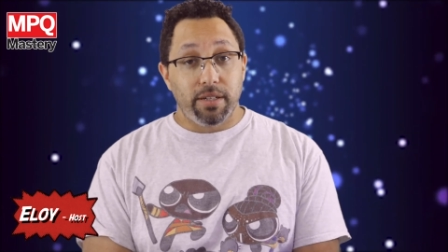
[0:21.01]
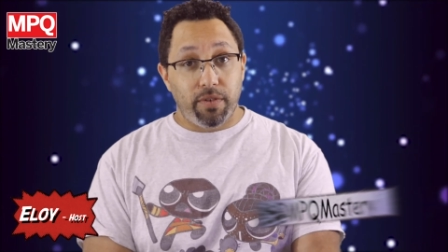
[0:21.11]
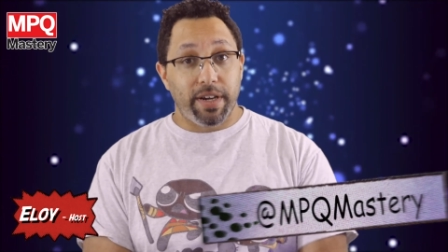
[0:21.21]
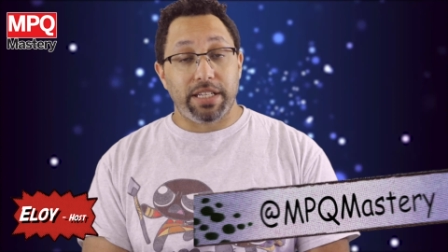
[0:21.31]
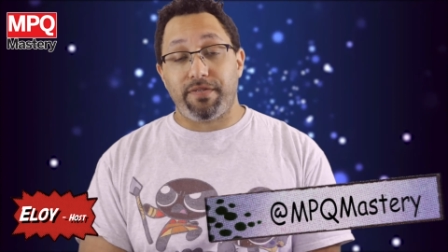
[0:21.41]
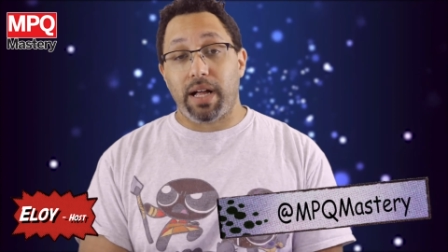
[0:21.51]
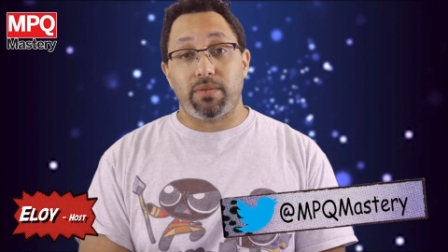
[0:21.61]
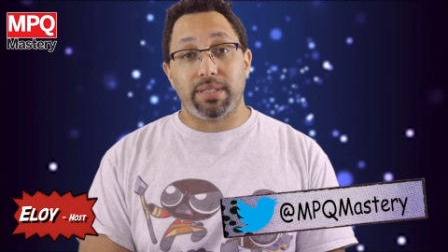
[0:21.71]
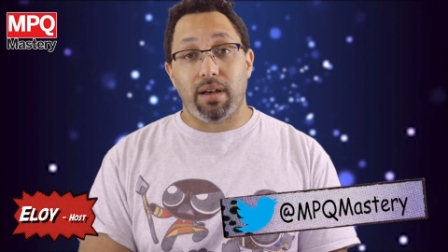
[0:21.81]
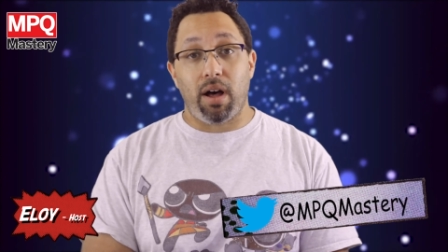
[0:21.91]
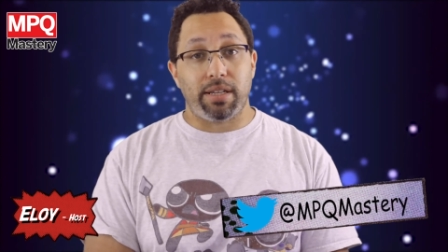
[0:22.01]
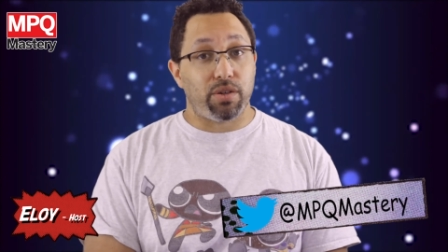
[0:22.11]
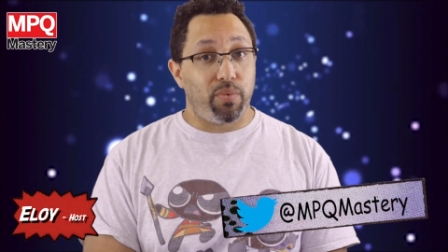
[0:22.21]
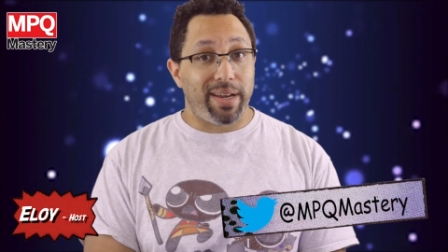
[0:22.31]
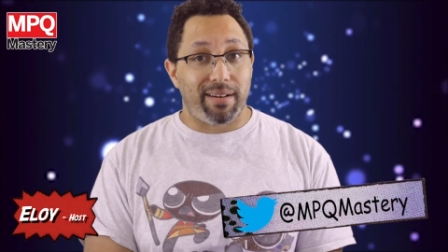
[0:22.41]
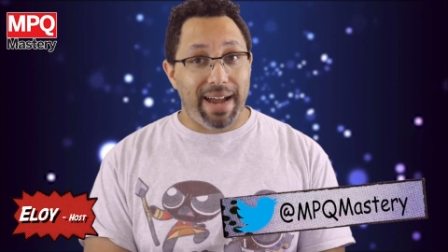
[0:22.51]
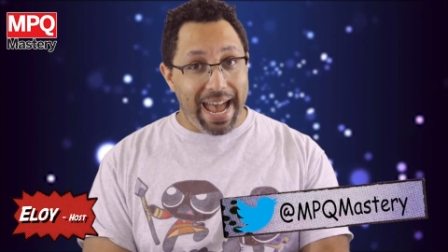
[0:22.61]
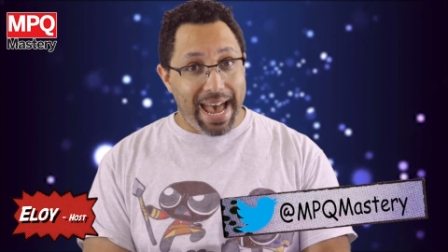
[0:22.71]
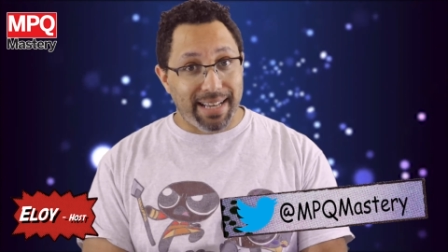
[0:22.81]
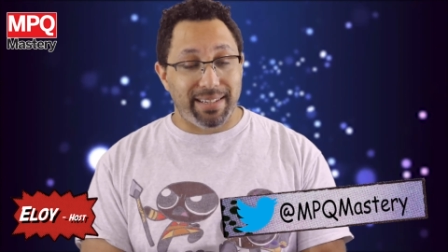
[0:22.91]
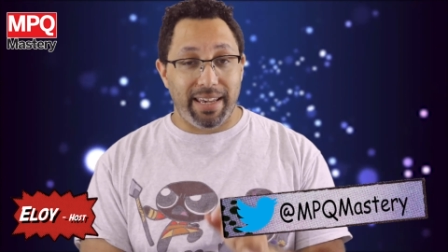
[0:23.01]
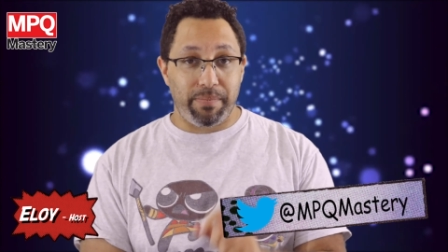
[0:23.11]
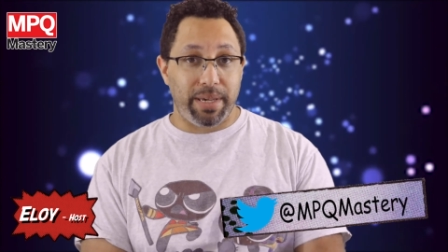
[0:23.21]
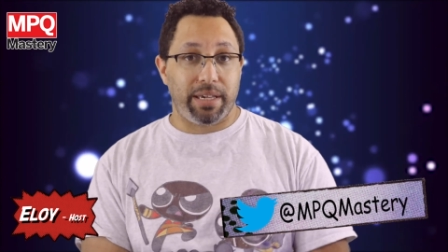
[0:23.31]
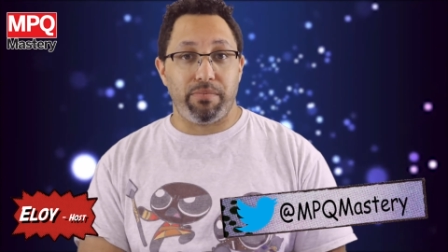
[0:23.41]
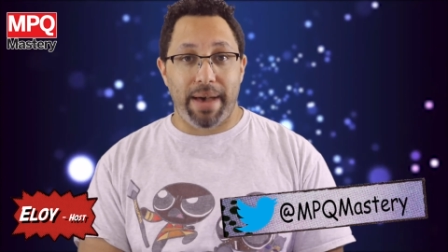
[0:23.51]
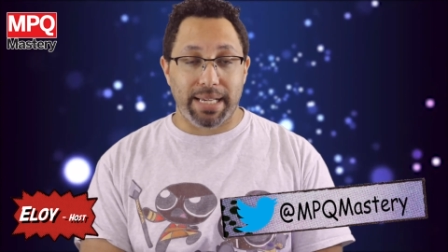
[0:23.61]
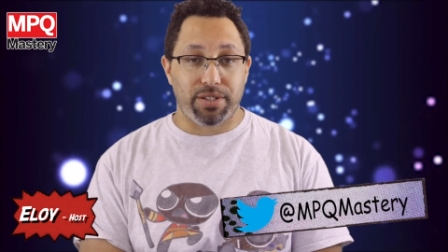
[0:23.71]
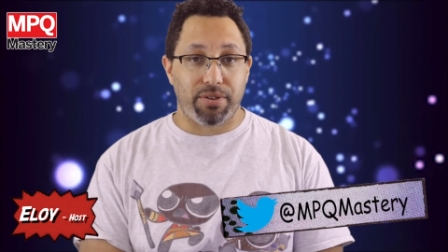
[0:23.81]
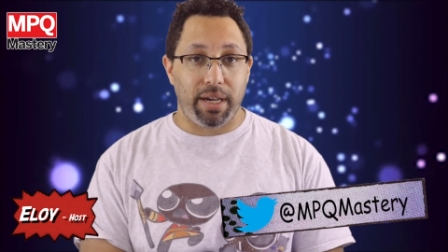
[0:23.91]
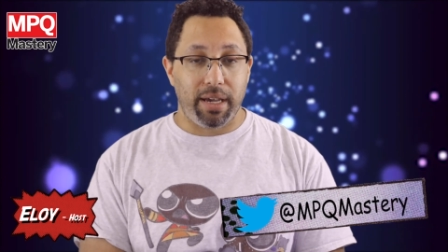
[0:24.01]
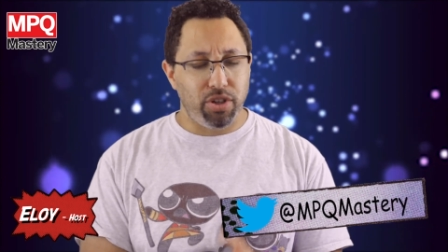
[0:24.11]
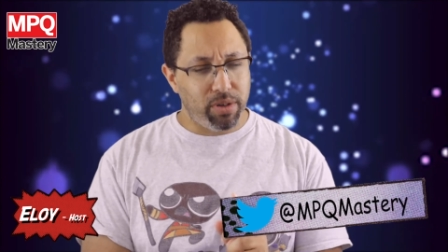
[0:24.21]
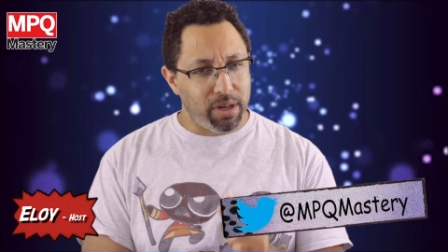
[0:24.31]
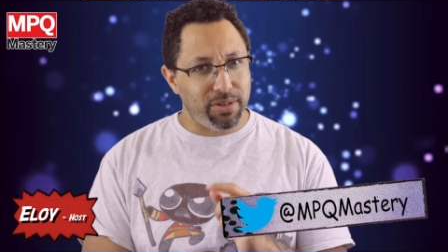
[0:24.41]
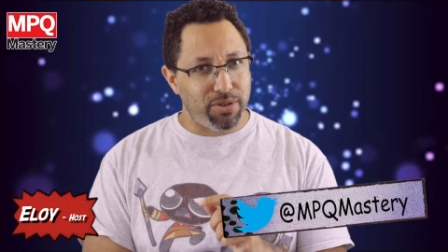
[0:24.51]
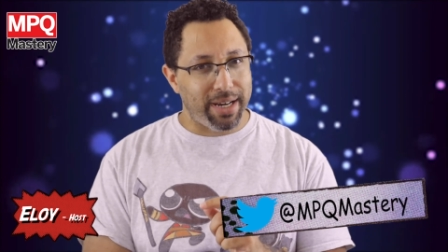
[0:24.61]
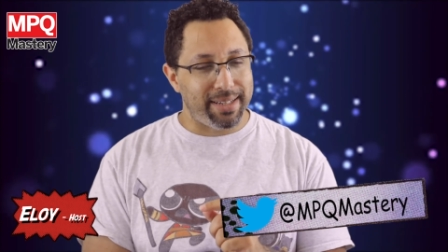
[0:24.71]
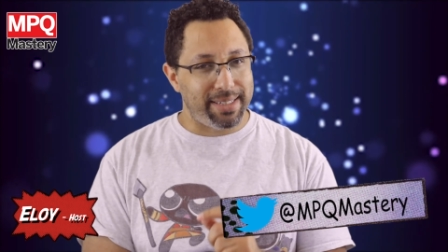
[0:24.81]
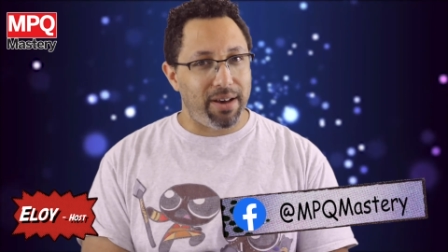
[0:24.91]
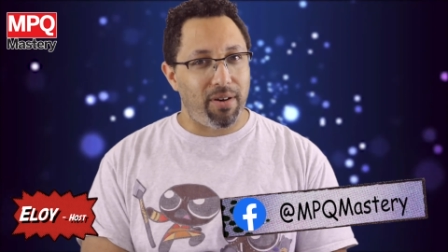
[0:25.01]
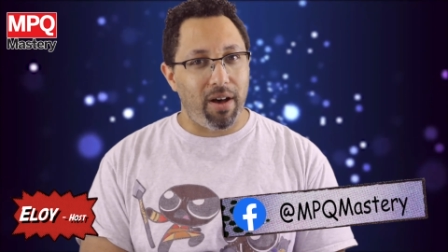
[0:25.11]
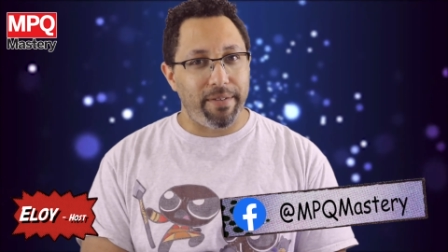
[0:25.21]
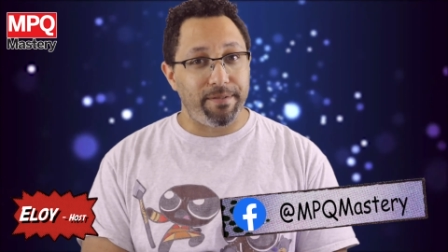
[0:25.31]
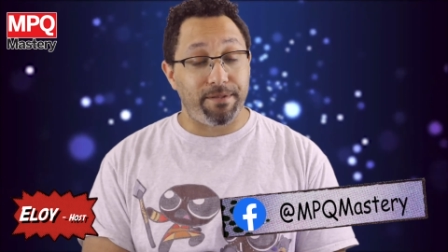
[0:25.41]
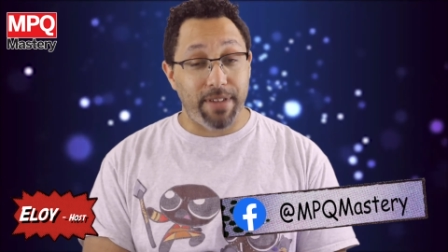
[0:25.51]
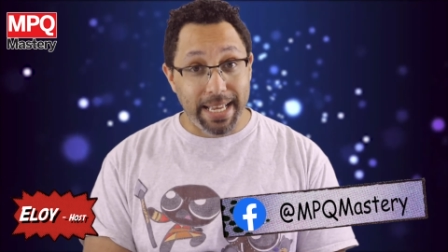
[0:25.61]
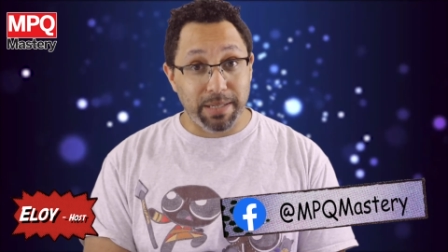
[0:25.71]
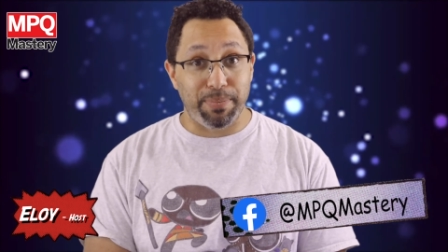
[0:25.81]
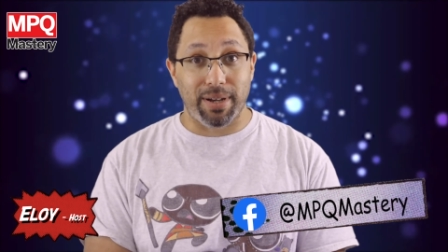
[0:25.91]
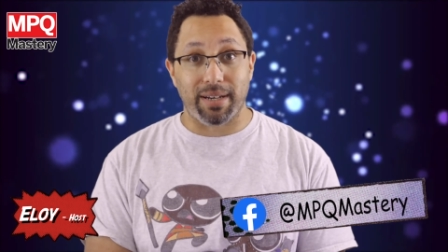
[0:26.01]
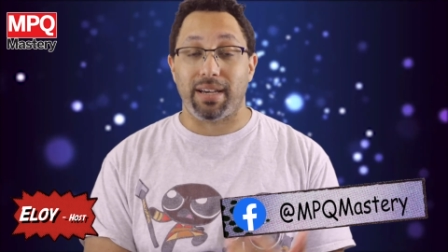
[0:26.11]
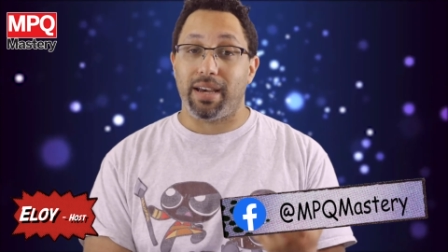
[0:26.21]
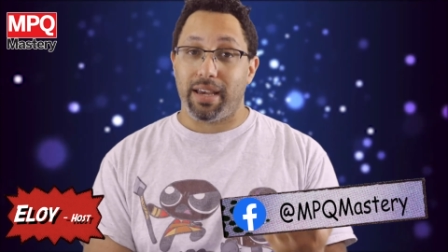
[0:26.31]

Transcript: Don't forget to follow us on Twitter at MPQ Mastery. You can also check us out on Facebook,